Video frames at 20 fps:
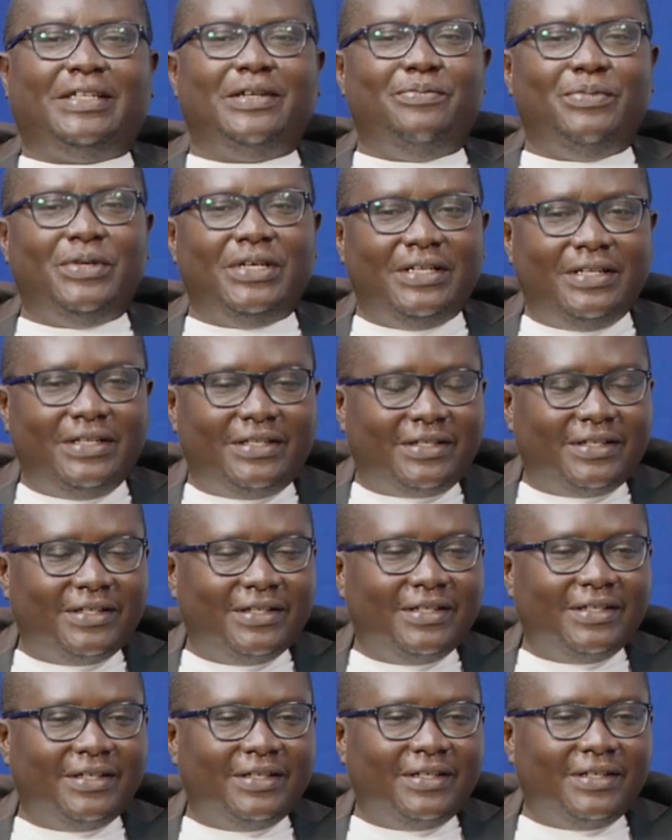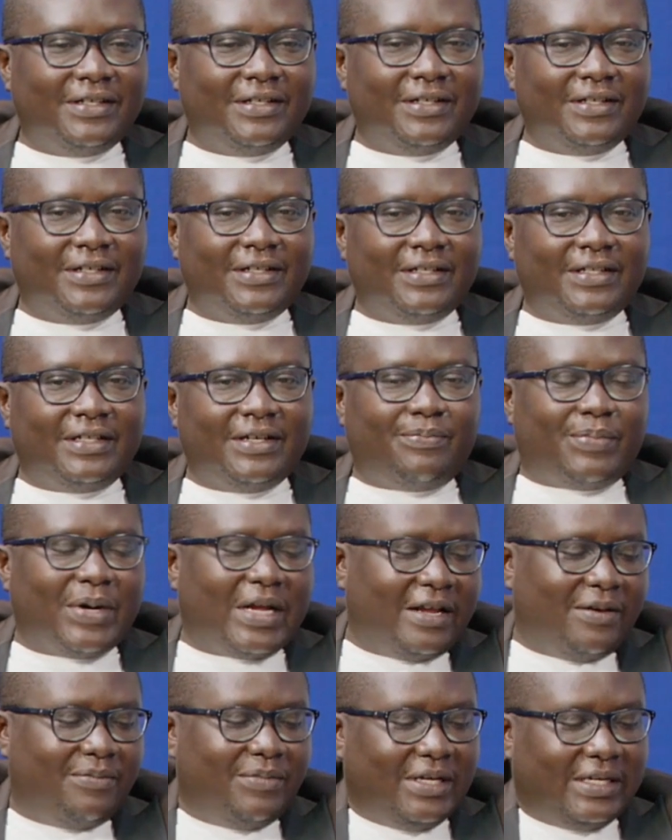It means the
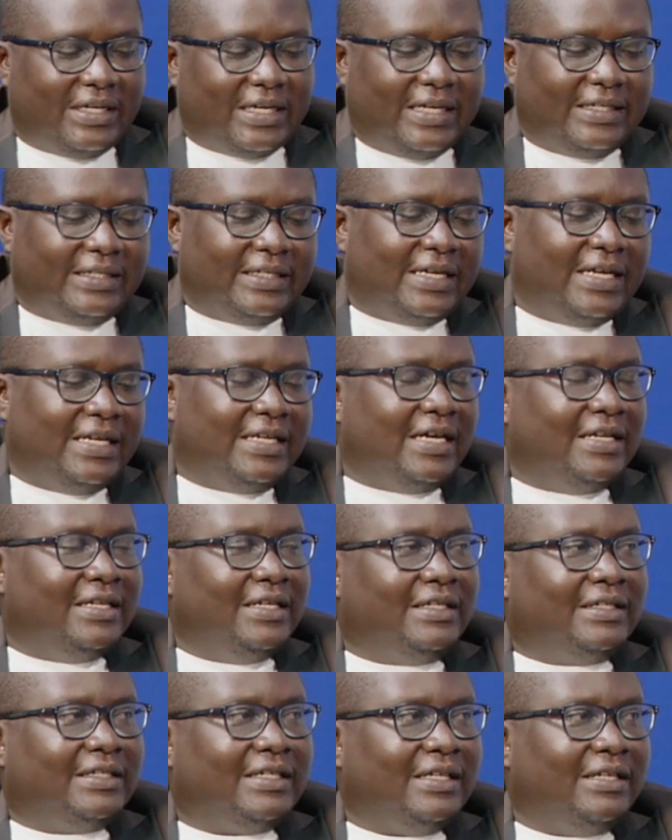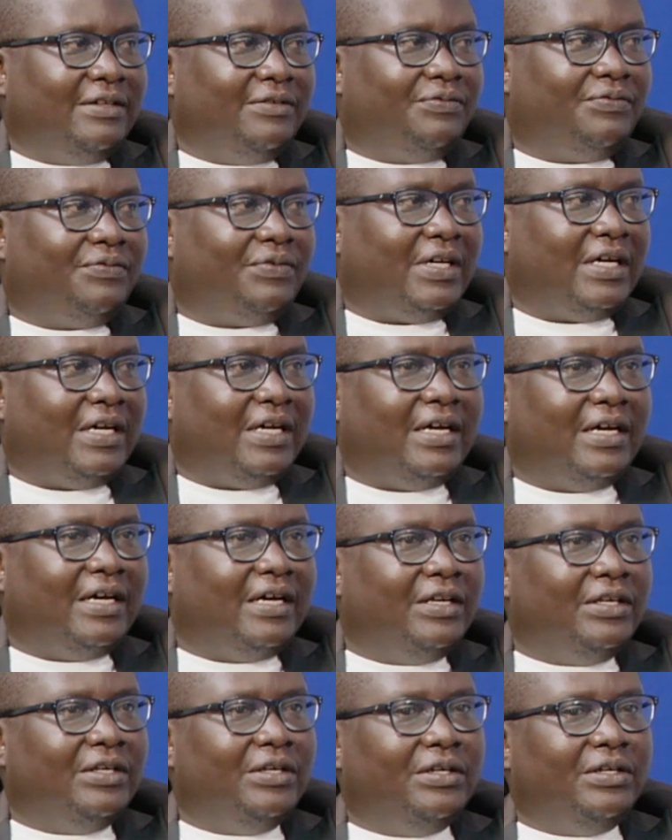Parliament has rendered itself
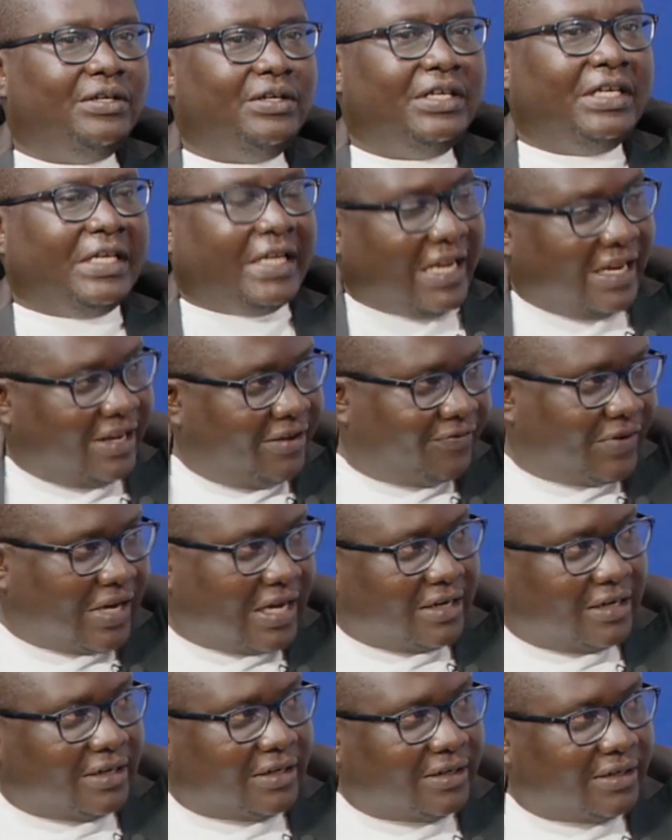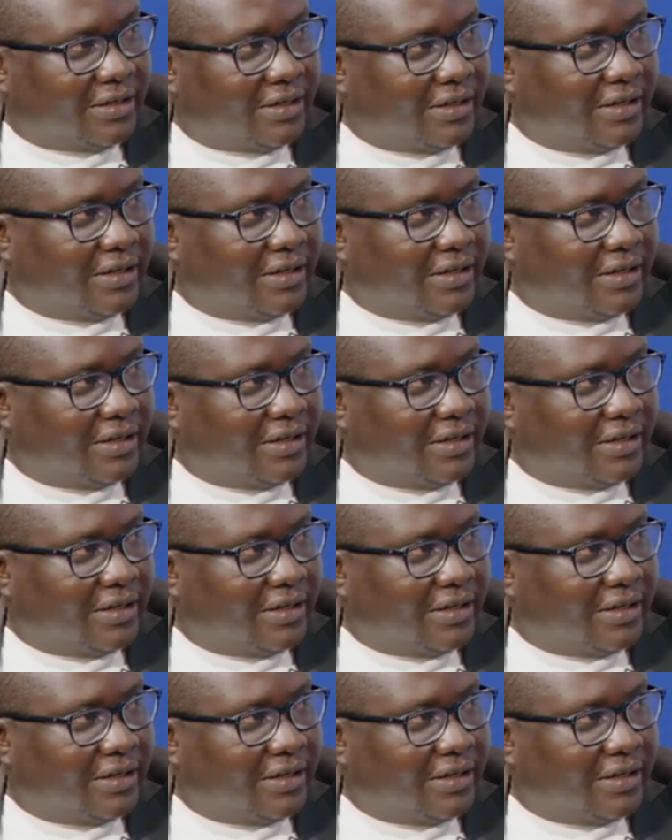irrelevant,